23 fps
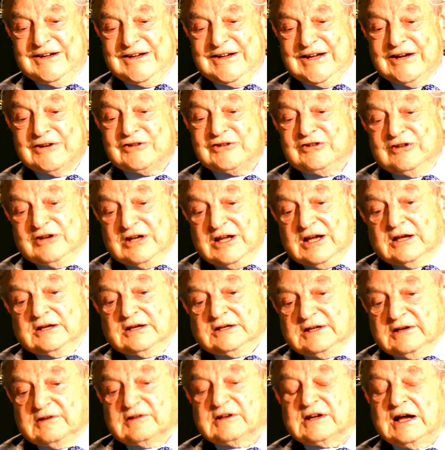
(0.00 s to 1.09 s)
actually I
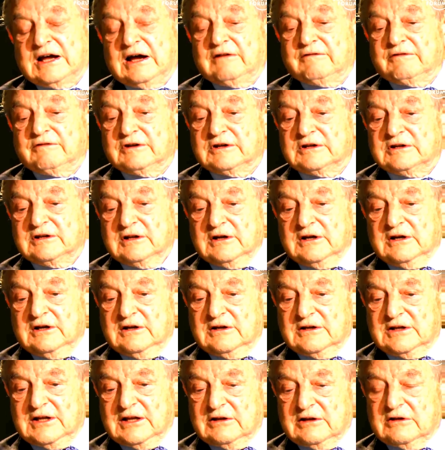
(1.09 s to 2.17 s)
discovered
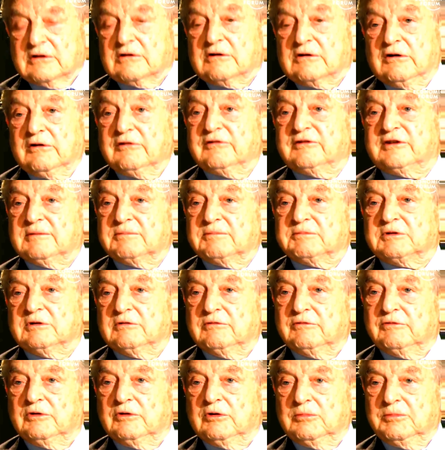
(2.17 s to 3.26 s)
that the concept
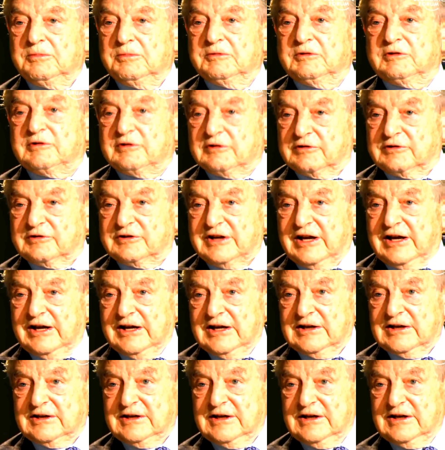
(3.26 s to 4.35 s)
of open
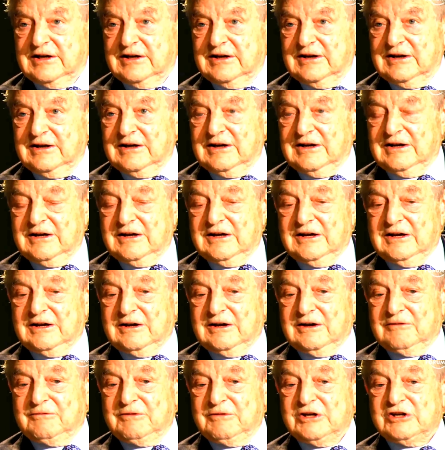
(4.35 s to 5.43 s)
society,
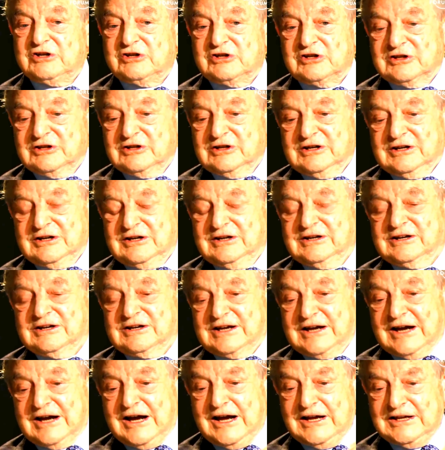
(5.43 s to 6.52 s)
which
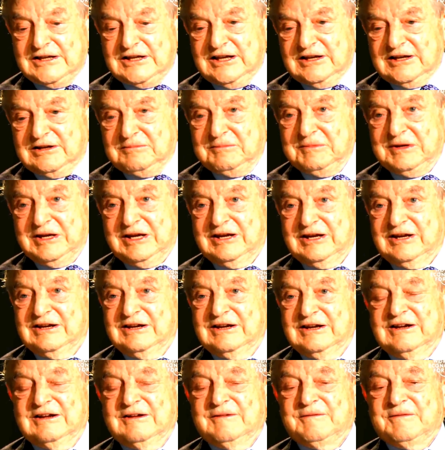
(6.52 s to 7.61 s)
guided me
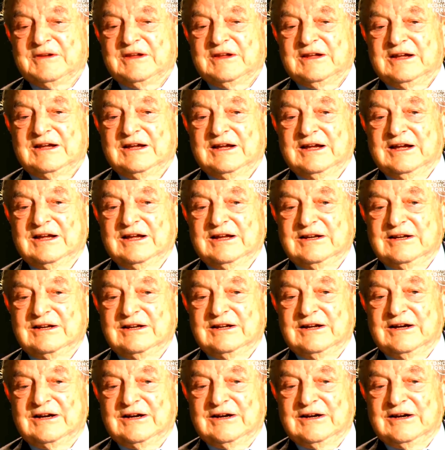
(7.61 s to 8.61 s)
in